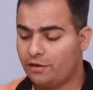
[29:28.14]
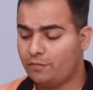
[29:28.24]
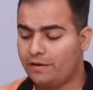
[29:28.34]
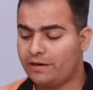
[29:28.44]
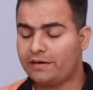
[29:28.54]

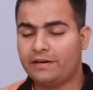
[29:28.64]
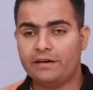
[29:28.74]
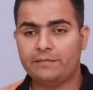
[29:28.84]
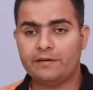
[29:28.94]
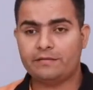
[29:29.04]
numerator and
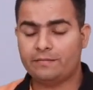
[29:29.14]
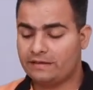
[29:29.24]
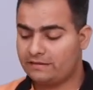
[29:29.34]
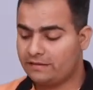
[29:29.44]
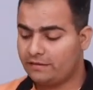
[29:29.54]
denominator
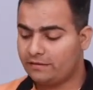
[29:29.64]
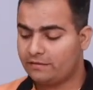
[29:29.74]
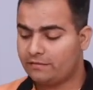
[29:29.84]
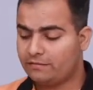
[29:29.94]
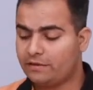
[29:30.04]
by z
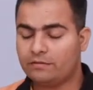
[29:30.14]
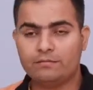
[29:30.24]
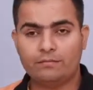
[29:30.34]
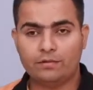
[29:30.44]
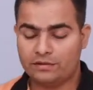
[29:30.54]
with
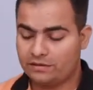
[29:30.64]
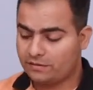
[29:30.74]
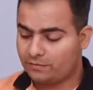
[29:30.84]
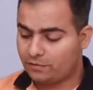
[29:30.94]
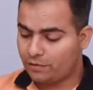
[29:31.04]
both these
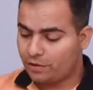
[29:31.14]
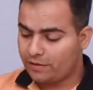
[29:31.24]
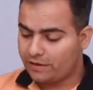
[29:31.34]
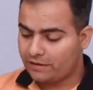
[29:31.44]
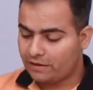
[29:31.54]
terms. So what you
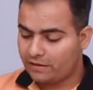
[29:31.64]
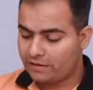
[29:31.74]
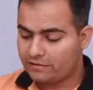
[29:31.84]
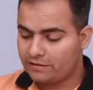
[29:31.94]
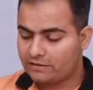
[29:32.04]
will get? I'll
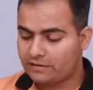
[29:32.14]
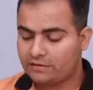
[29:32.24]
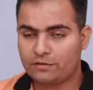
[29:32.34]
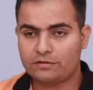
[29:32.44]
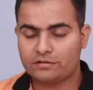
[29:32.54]
write 6 as
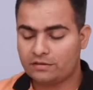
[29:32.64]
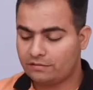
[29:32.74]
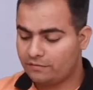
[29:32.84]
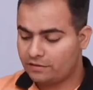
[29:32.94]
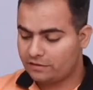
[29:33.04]
a constant,
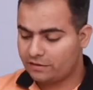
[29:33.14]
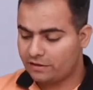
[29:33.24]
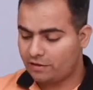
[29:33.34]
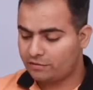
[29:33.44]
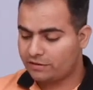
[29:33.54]
which is
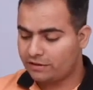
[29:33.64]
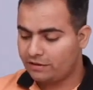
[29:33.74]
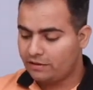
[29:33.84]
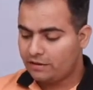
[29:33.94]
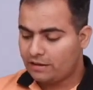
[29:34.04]
written outside,
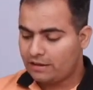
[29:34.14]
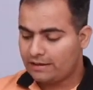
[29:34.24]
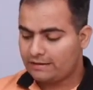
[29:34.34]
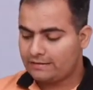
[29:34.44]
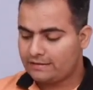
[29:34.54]

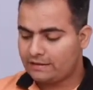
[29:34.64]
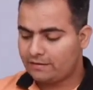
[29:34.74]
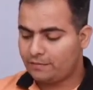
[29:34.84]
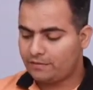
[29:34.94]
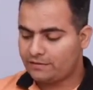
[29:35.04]
and z
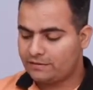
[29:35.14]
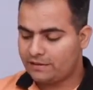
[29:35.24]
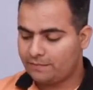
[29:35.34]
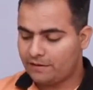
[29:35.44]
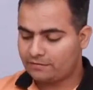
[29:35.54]
upon
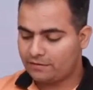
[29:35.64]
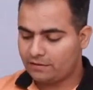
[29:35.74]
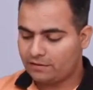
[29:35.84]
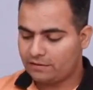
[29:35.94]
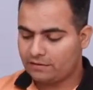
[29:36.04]
z plus
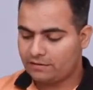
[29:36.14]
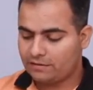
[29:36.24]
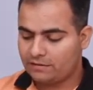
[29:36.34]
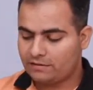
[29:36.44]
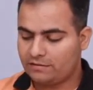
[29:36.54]
1
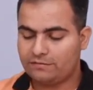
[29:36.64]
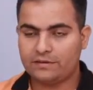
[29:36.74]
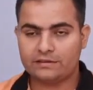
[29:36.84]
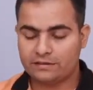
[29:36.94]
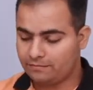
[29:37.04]
is the
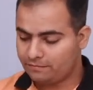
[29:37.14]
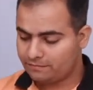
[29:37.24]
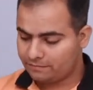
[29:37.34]
first term.